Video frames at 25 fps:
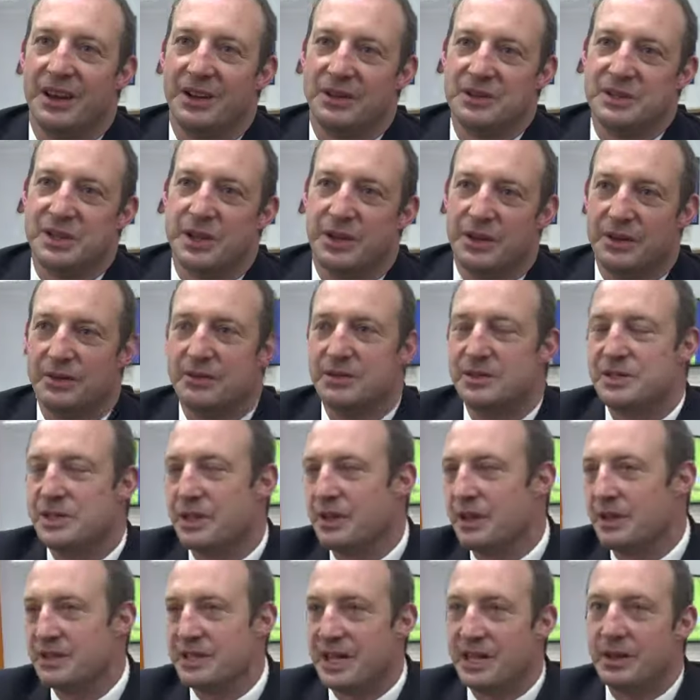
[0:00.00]
So
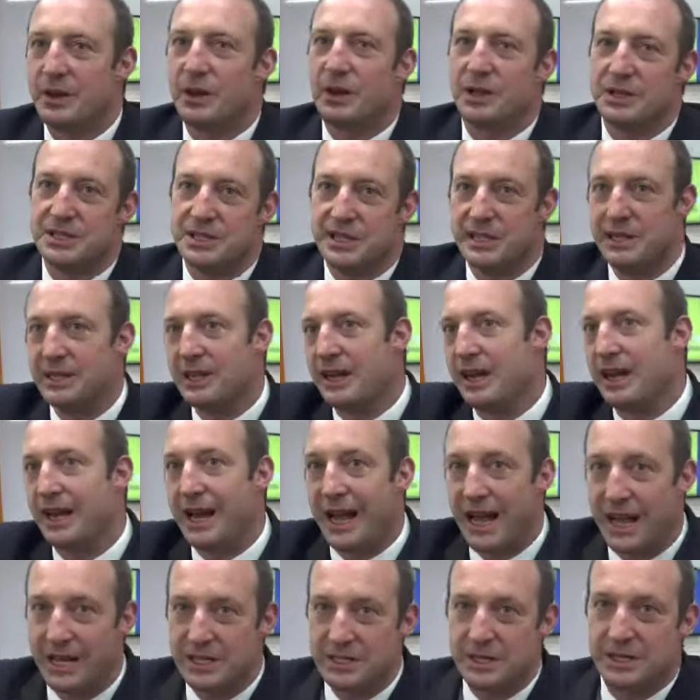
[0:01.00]
the technology
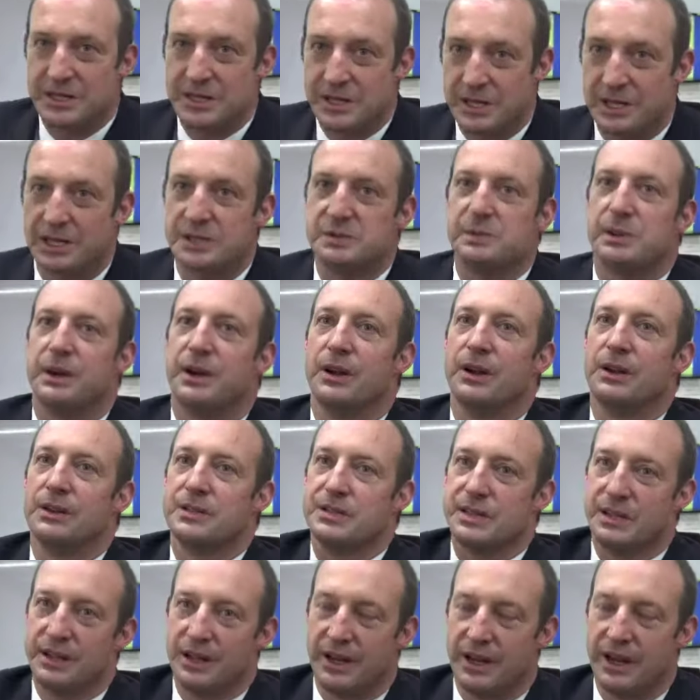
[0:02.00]
enhances the
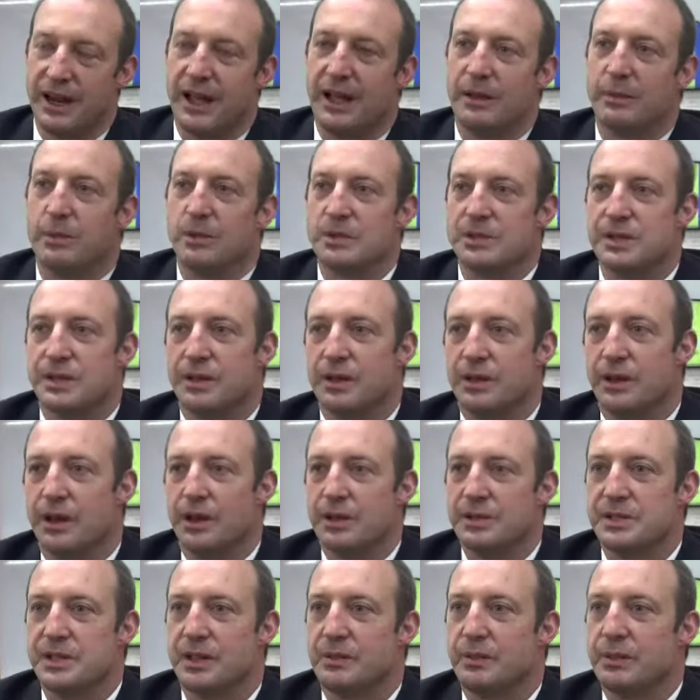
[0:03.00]
experience and enables it and
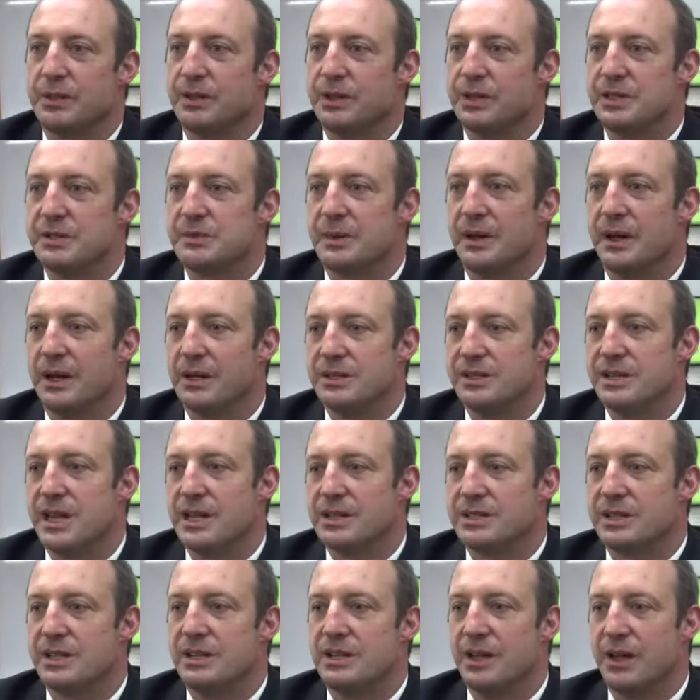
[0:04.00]
those type of things, but it's
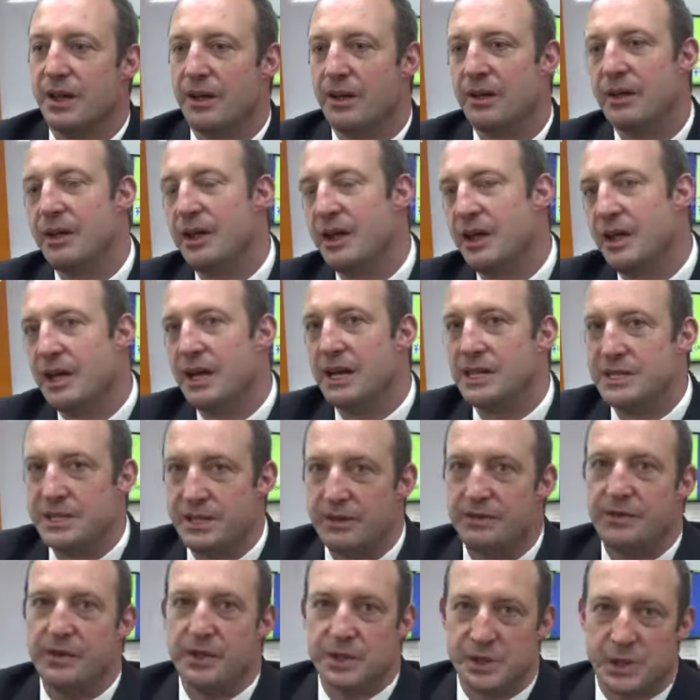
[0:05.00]
actually the
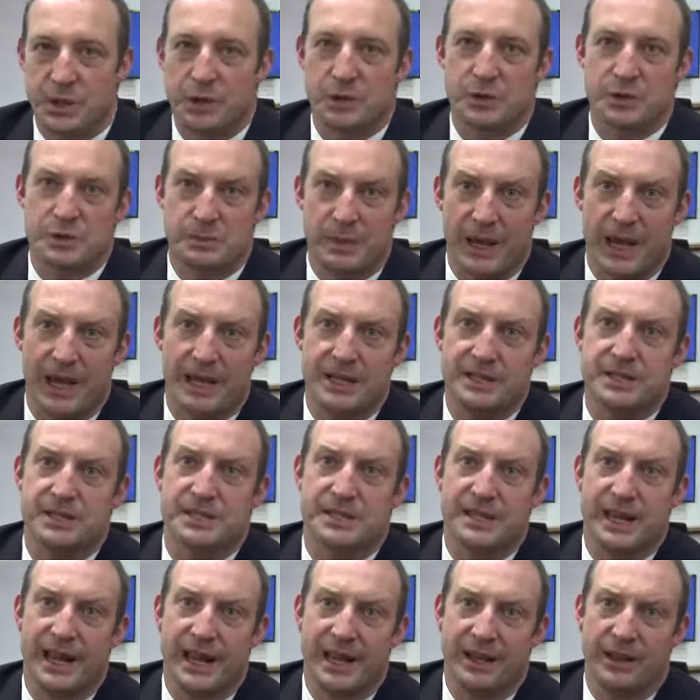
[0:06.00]
physical
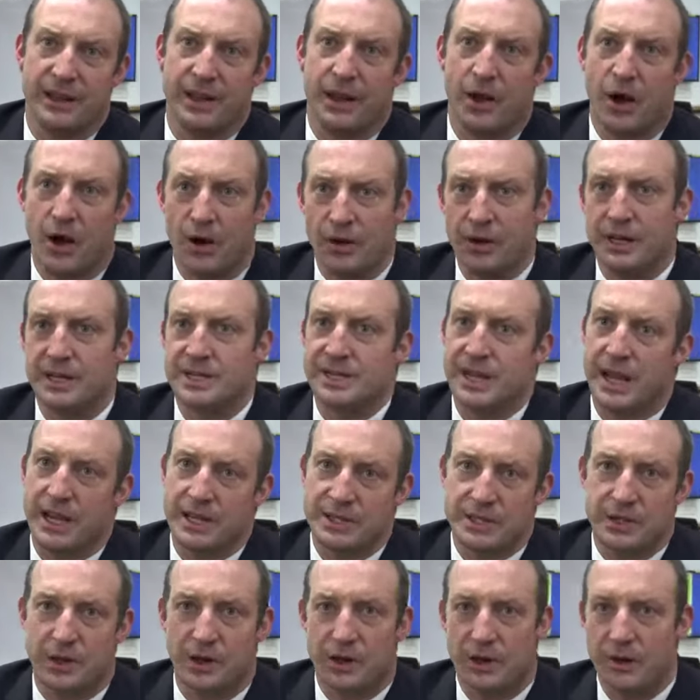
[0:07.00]
space and the
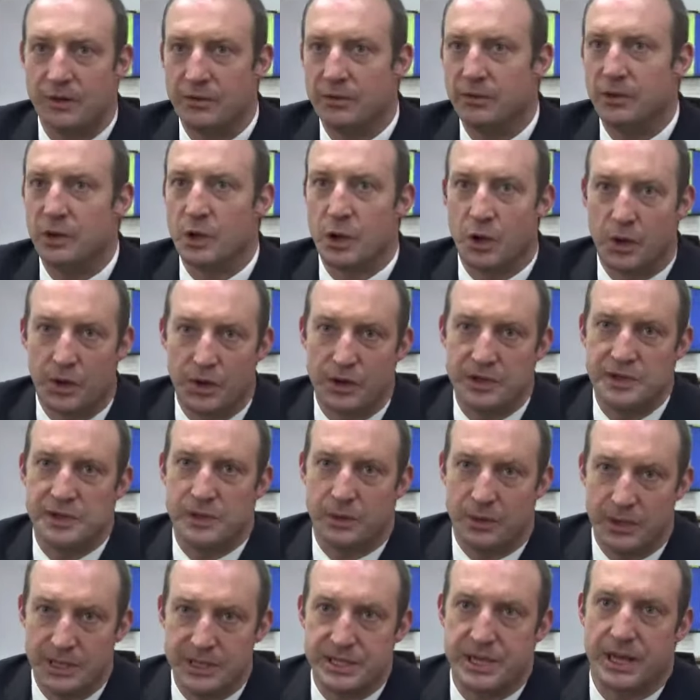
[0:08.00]
orientation of learners
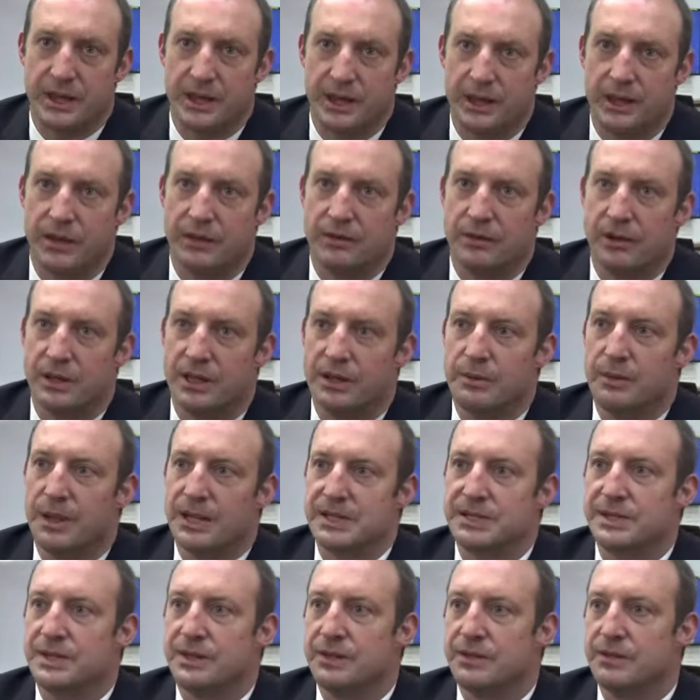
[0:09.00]
to each other that really
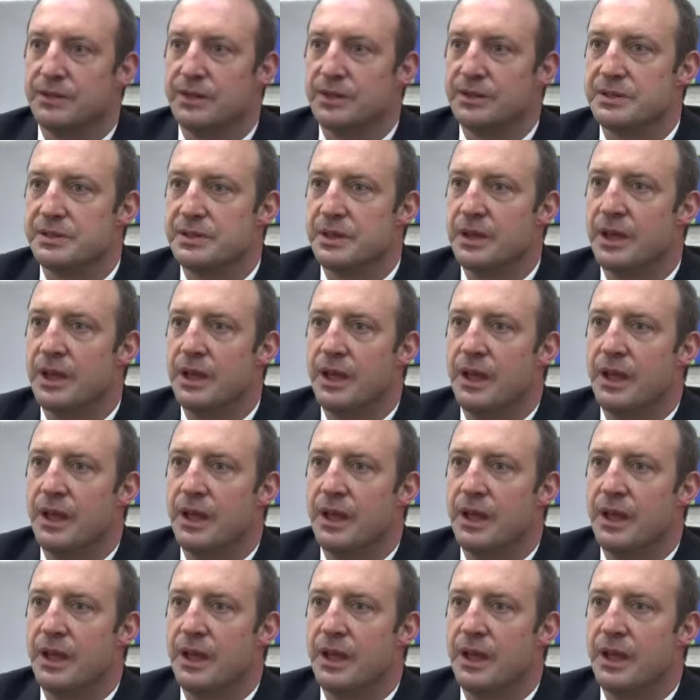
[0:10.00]
makes the difference.